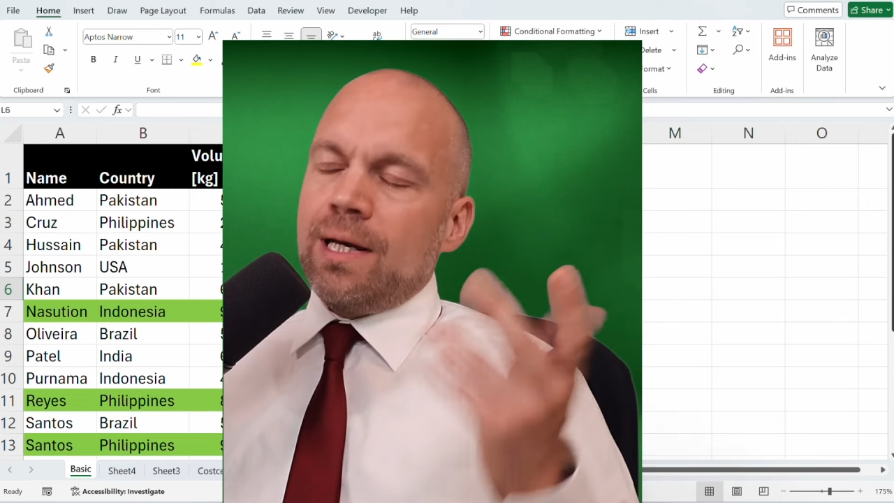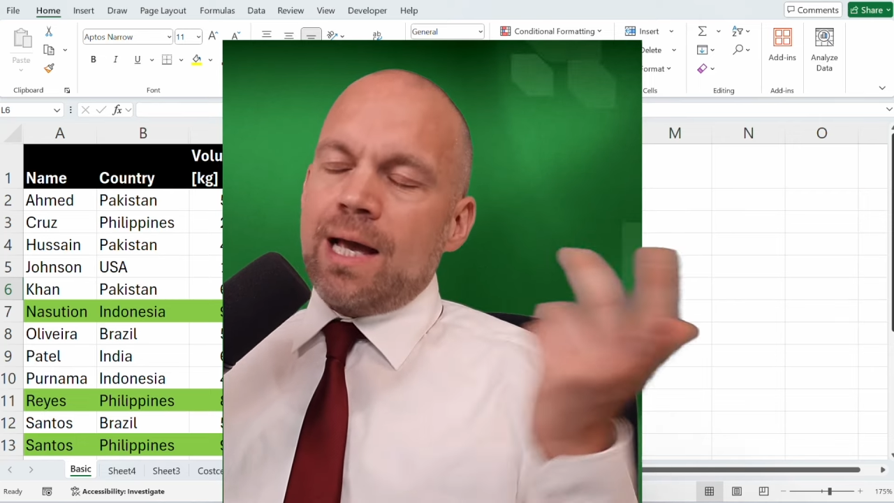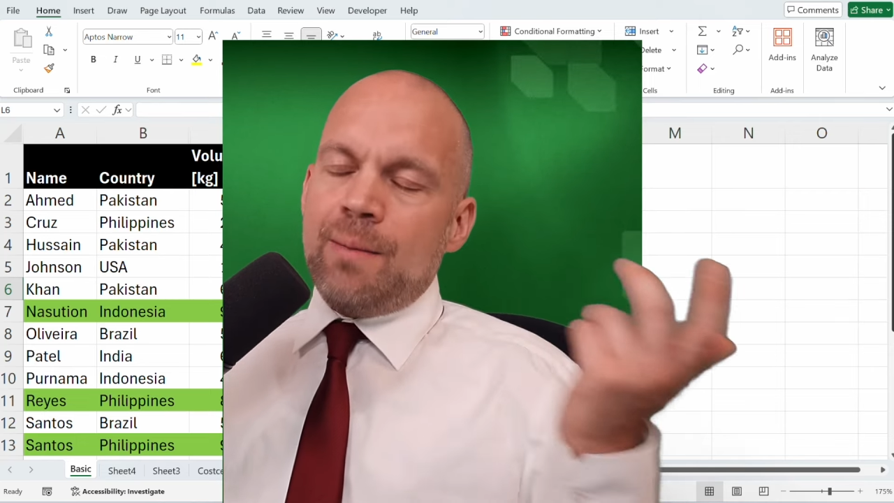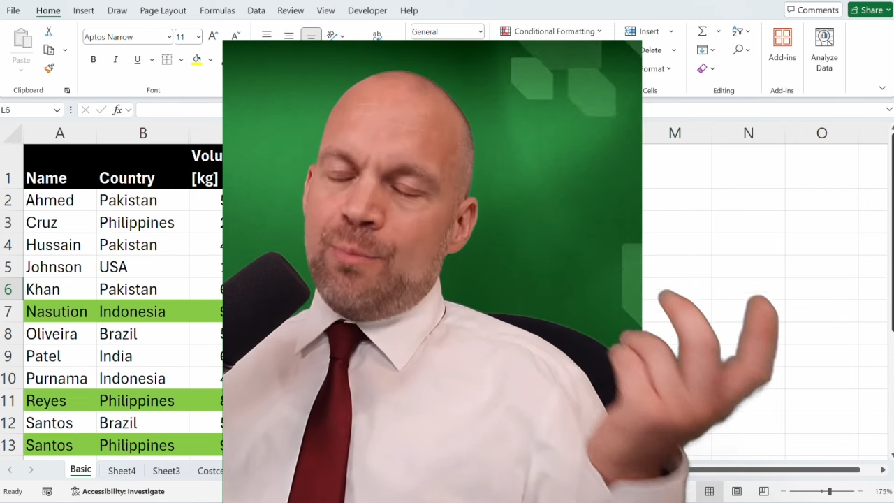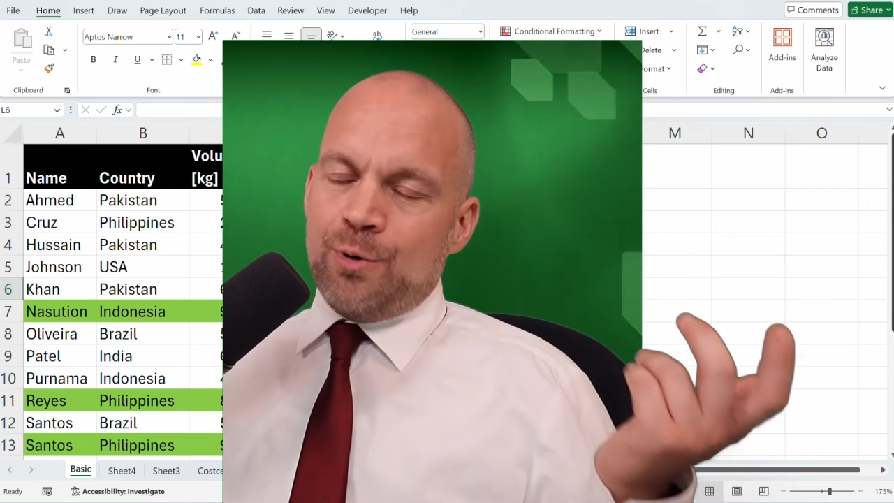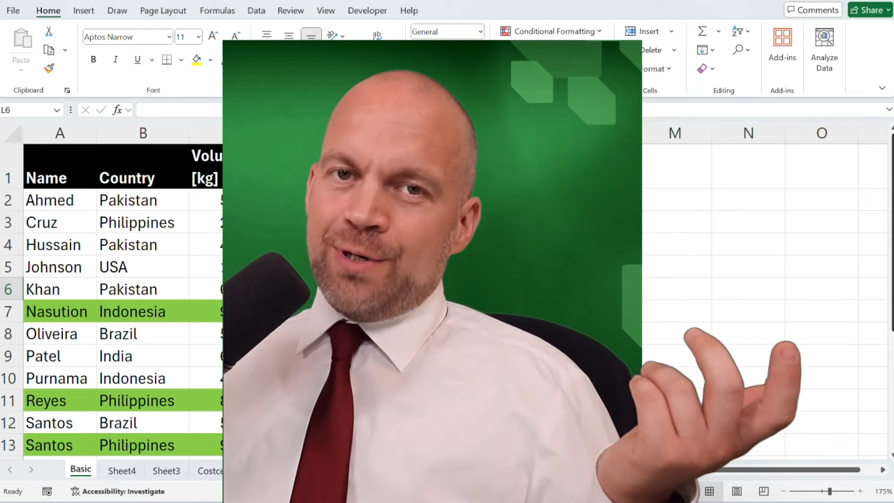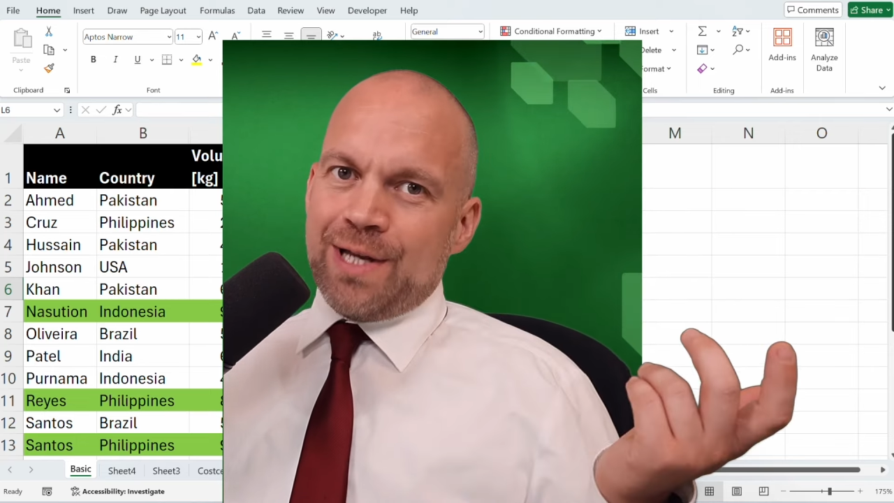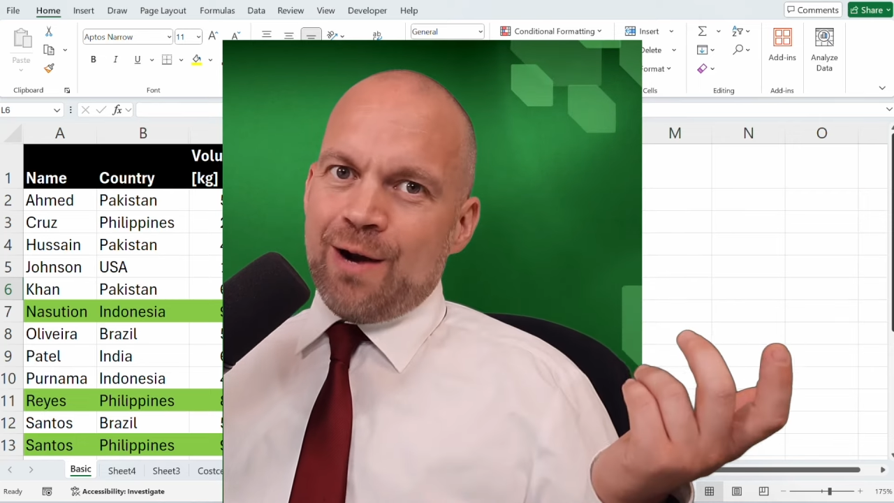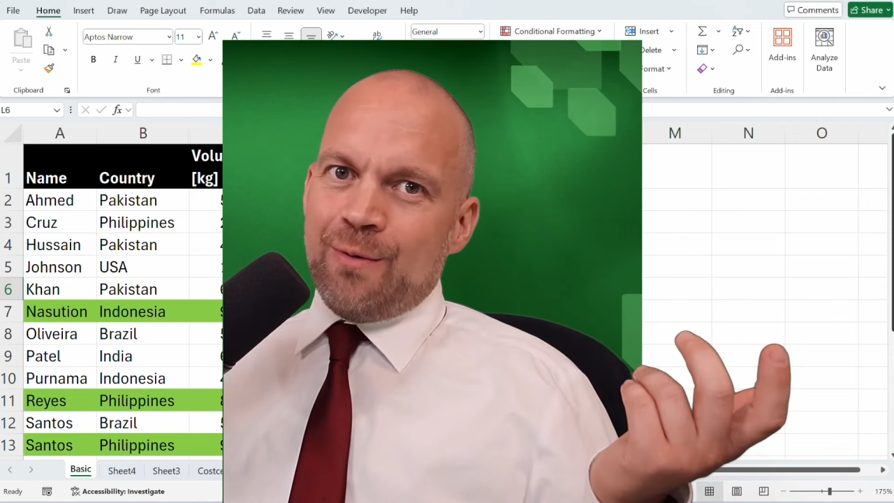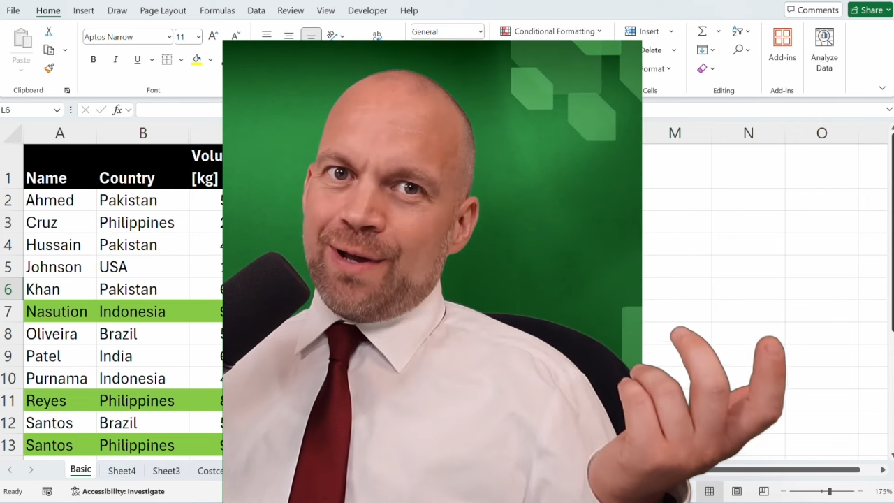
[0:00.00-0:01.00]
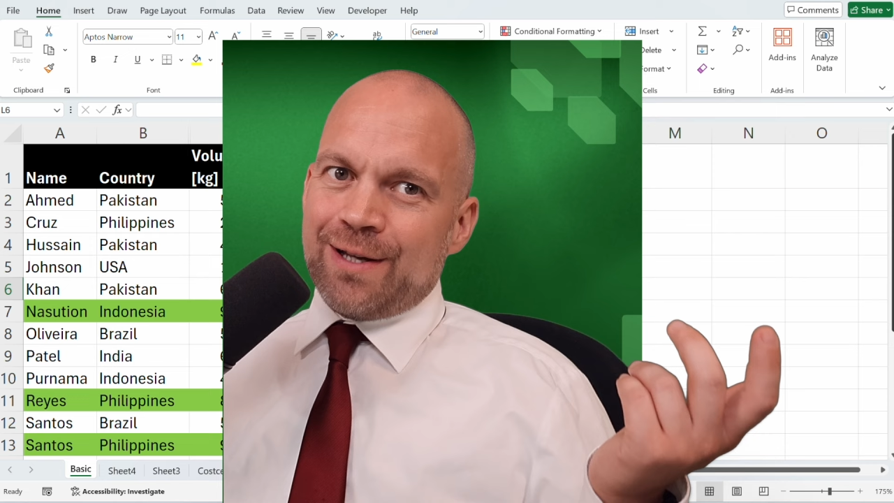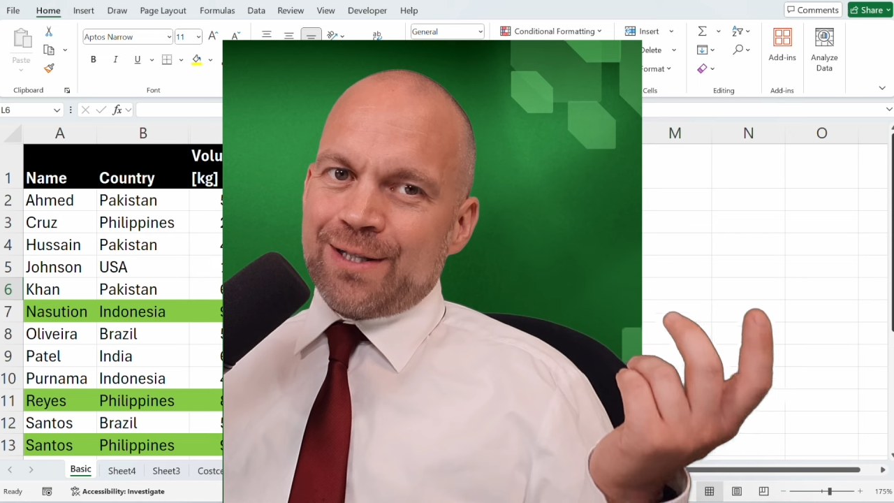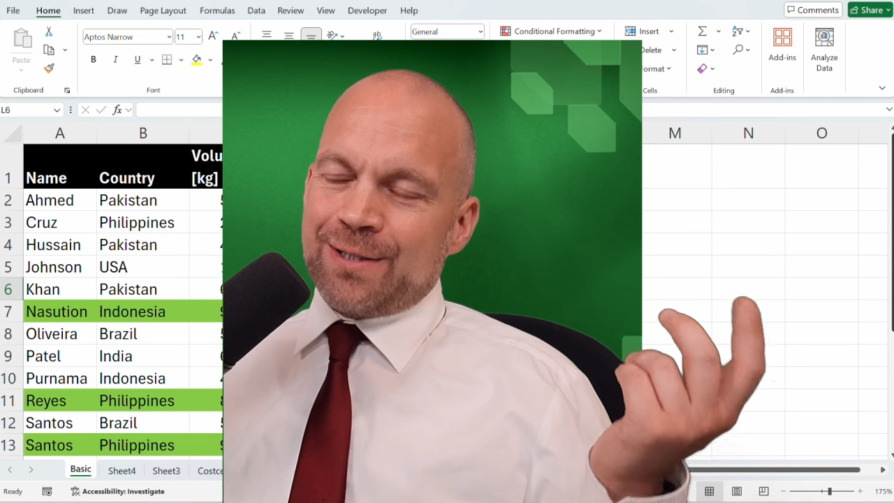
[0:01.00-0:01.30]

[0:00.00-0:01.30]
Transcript: and print areas.